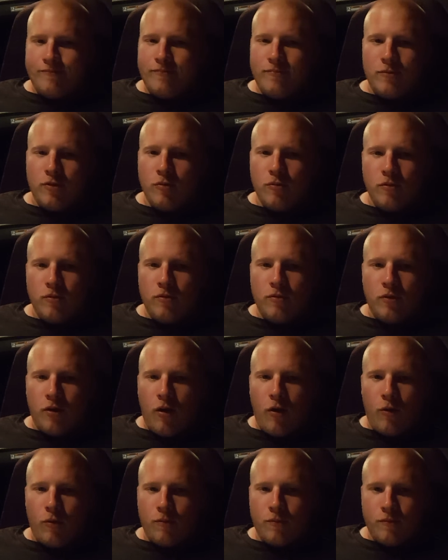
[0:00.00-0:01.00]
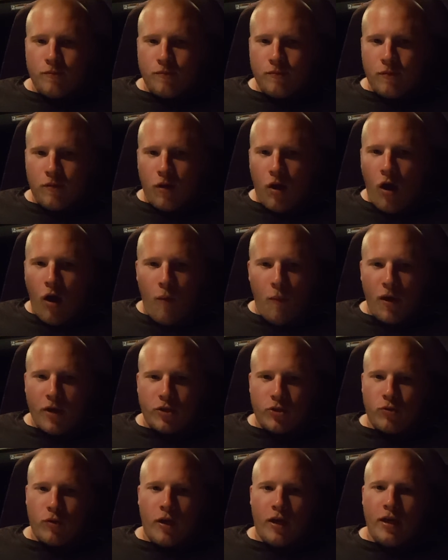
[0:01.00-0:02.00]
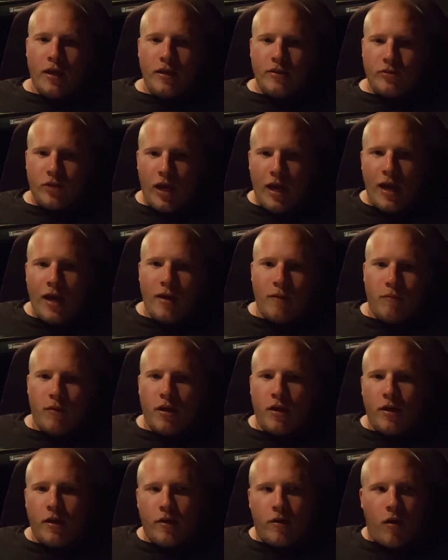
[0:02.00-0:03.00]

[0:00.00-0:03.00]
you know, all my trainees hate me,